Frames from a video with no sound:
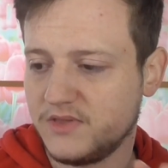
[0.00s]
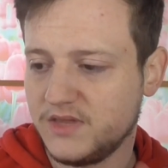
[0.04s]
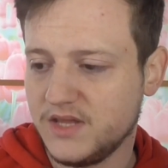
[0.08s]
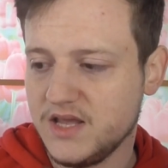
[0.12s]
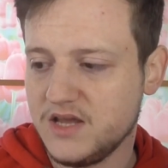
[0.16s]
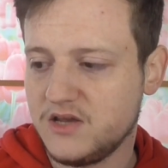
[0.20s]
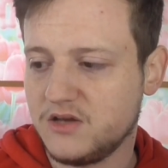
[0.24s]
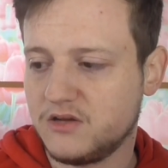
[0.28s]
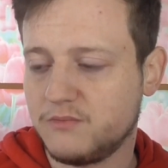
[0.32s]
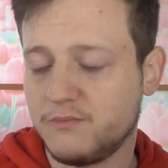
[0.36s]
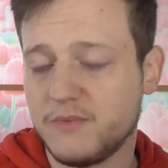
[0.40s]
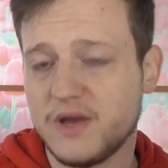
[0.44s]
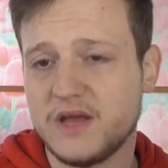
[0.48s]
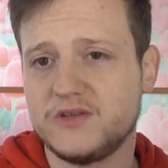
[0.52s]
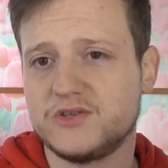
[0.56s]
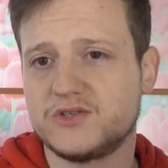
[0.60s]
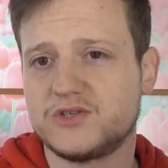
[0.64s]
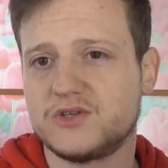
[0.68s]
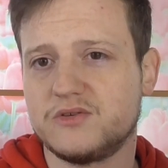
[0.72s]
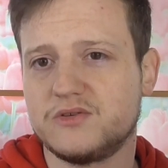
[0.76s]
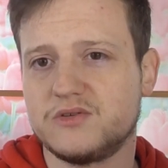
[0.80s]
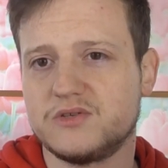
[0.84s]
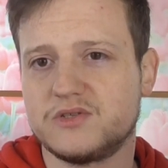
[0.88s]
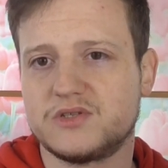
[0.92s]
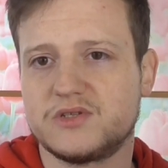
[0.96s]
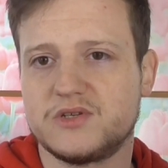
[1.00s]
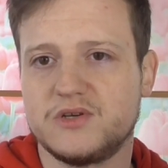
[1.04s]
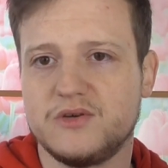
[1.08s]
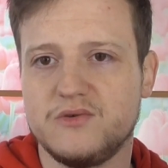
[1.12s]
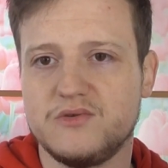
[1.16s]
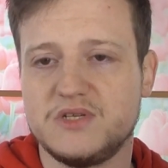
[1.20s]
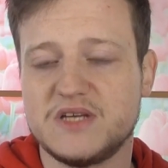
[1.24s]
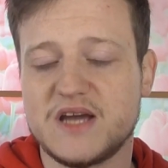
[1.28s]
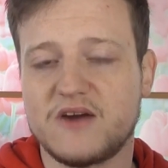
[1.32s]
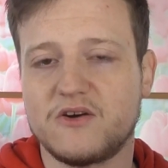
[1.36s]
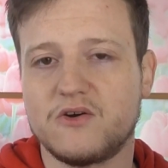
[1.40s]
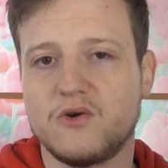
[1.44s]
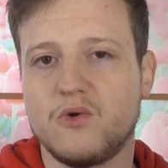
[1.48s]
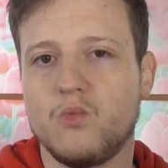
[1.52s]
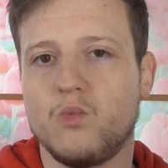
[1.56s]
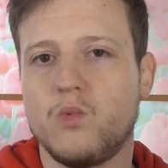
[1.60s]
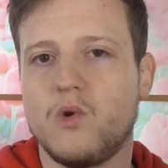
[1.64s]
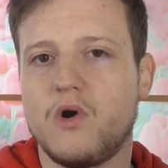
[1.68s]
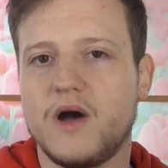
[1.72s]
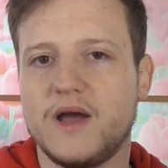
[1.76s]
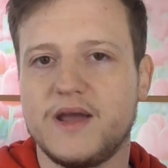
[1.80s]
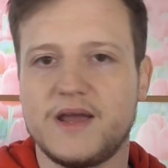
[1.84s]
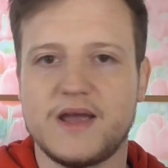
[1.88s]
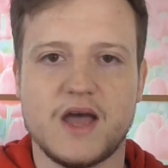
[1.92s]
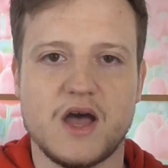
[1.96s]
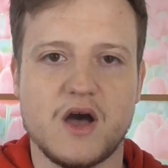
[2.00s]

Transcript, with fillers: Negan mentions to Daryl why